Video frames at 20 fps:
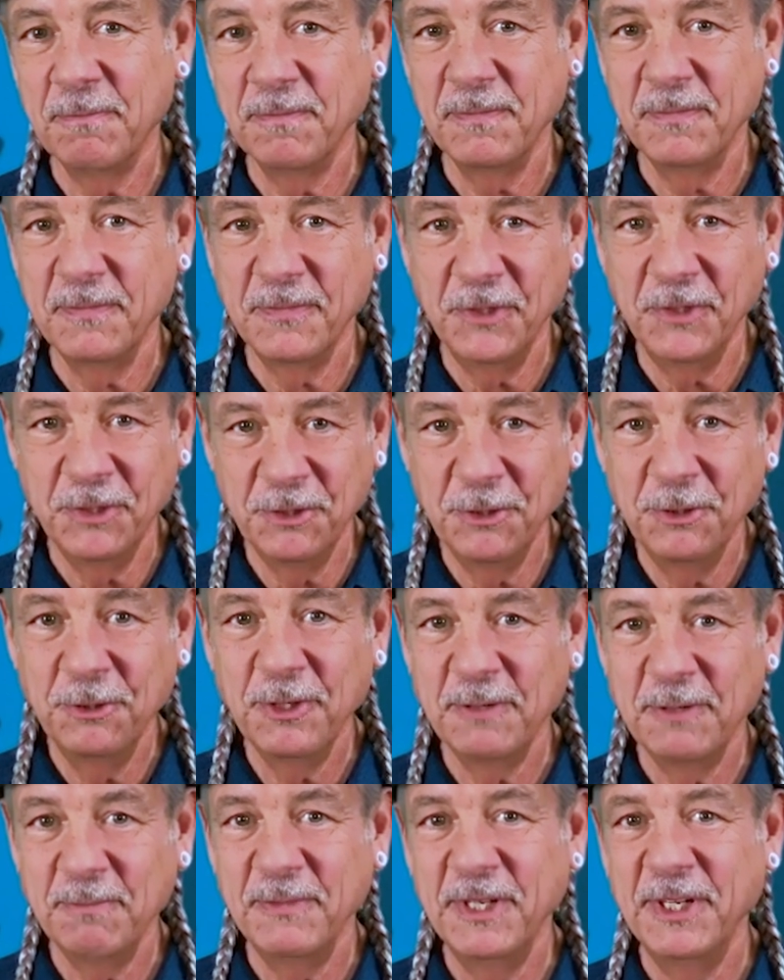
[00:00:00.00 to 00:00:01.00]
you
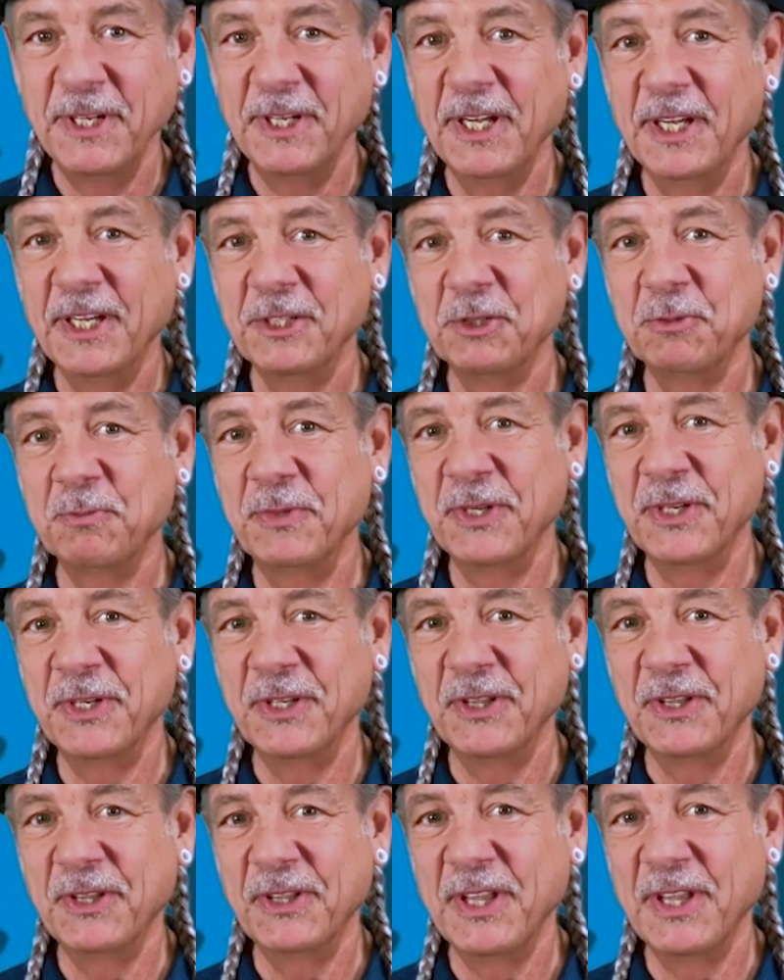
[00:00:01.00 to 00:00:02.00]
and me, has
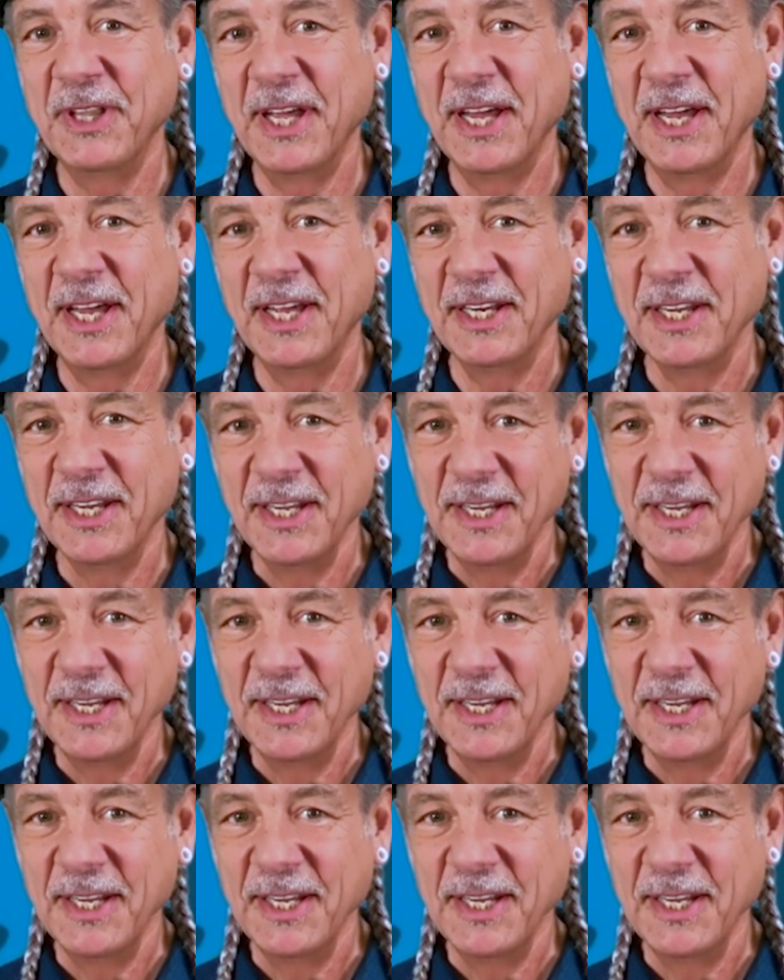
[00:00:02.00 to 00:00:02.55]
been that